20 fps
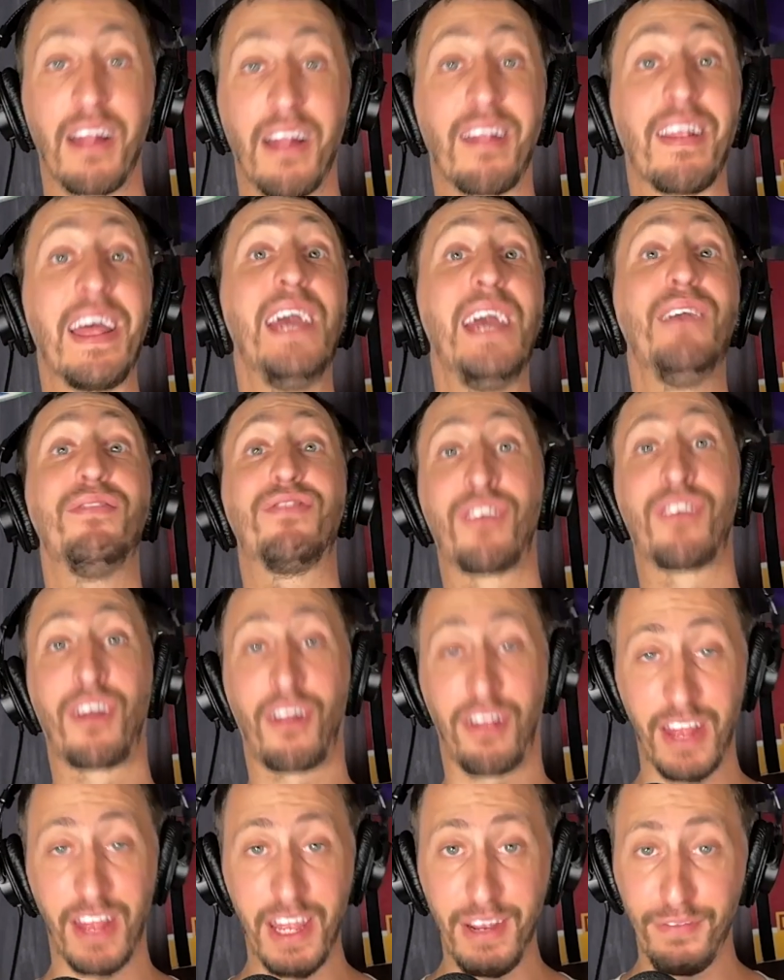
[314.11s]
leaves
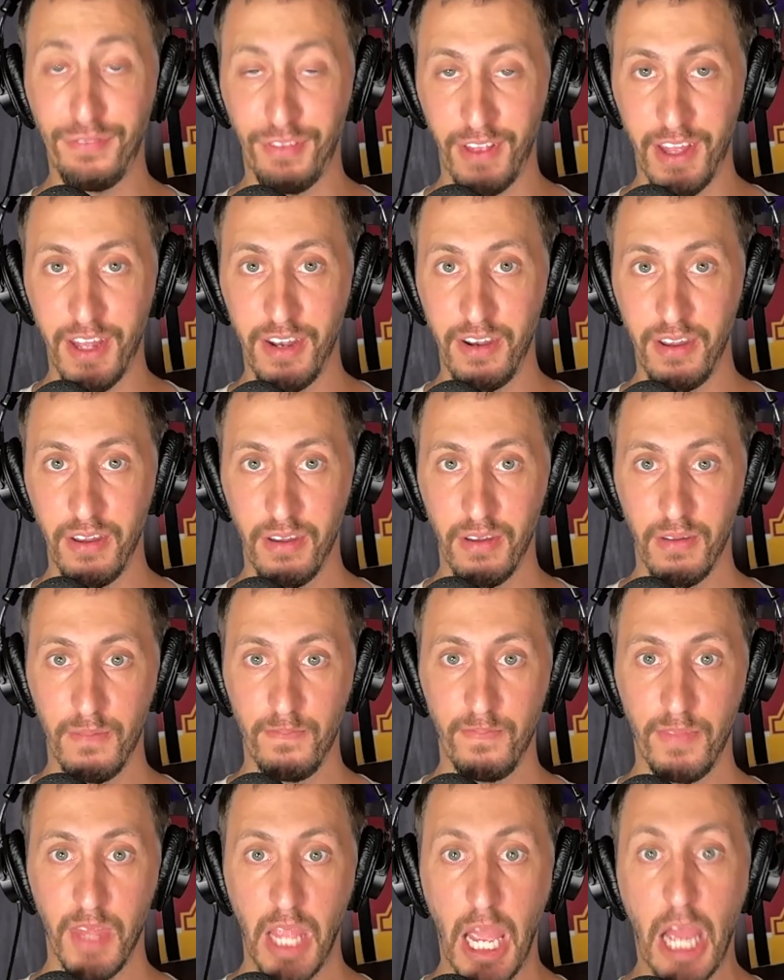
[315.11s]
Cleveland,
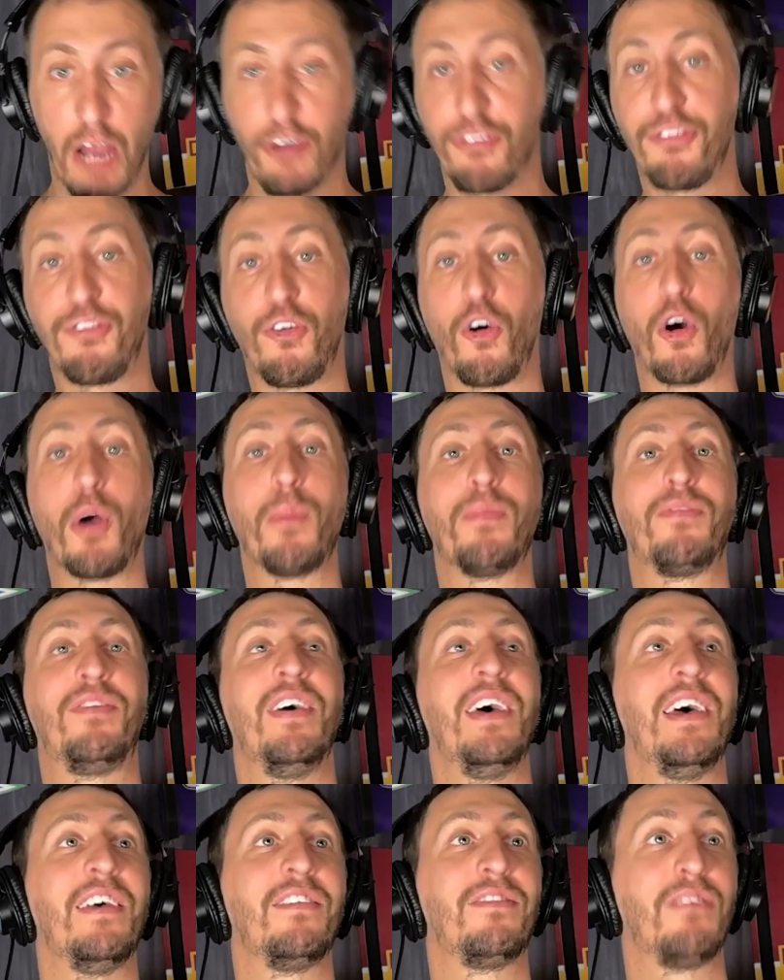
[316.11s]
forms
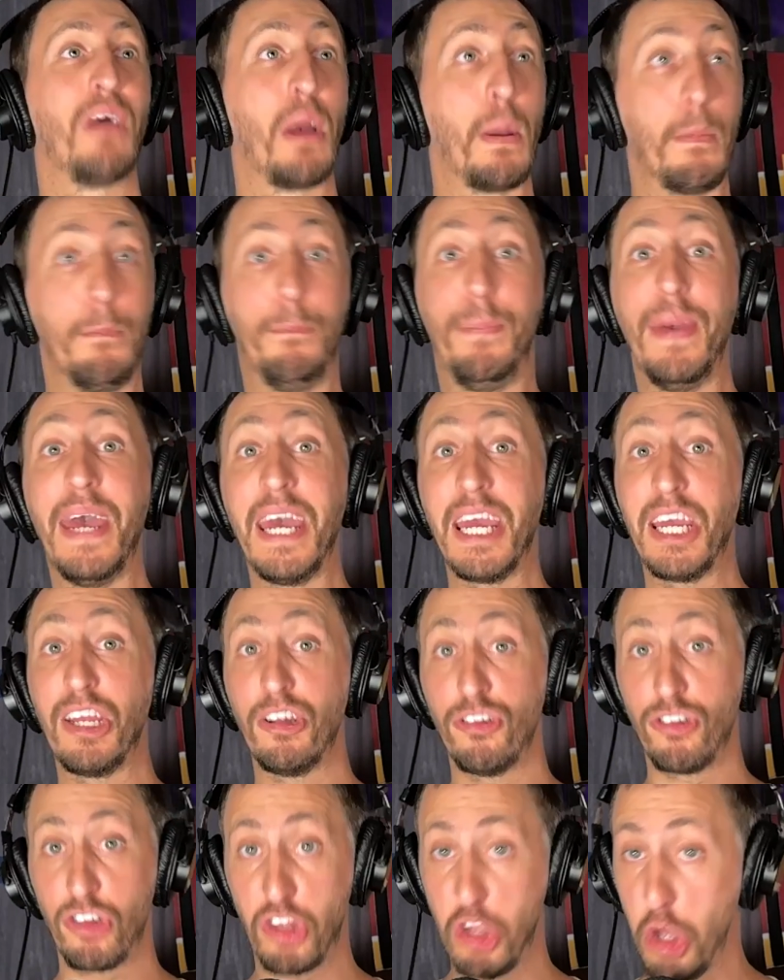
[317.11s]
his
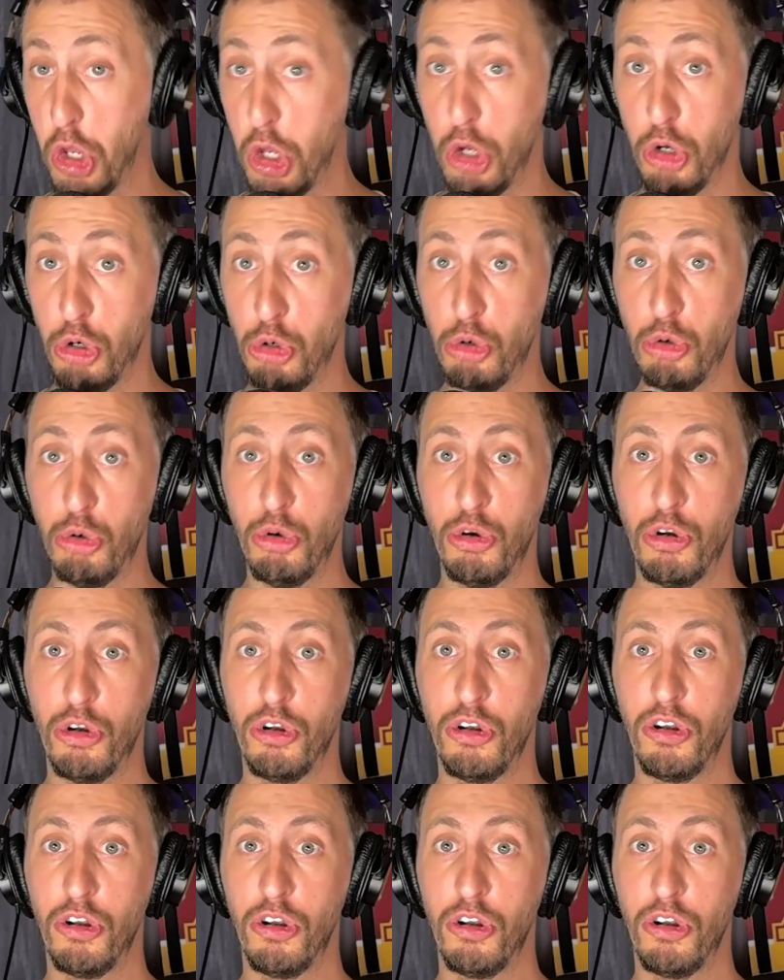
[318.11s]
big two